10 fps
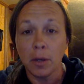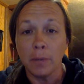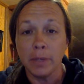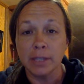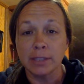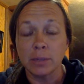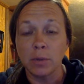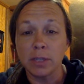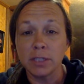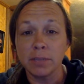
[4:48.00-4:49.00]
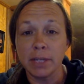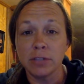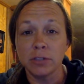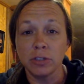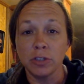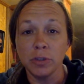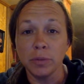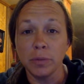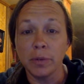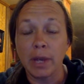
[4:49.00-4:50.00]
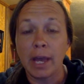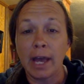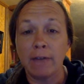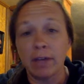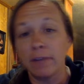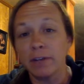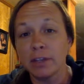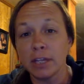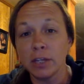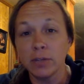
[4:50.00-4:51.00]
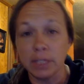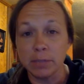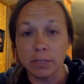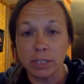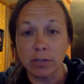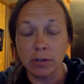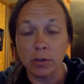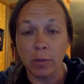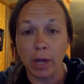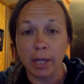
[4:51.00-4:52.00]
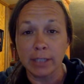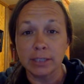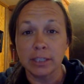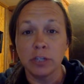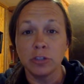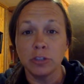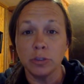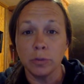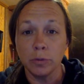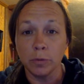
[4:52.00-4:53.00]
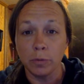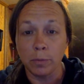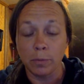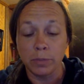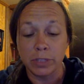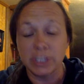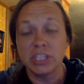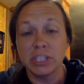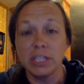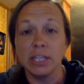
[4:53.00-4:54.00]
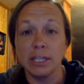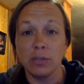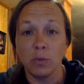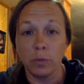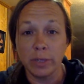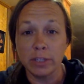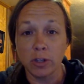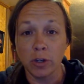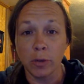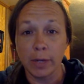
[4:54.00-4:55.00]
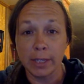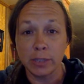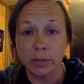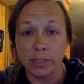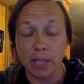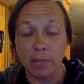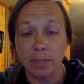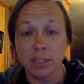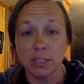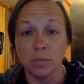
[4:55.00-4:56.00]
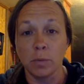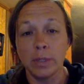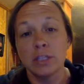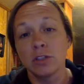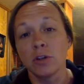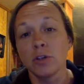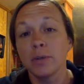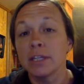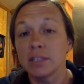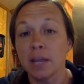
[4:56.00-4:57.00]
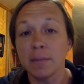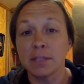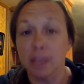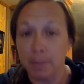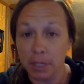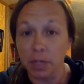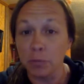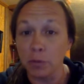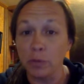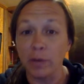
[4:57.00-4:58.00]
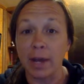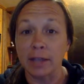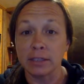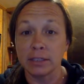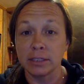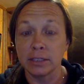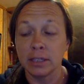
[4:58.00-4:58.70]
because I want to make sure you have everything you need material-wise to succeed when we start going into assignments. Because when we start doing assignments, I'm going to move fast.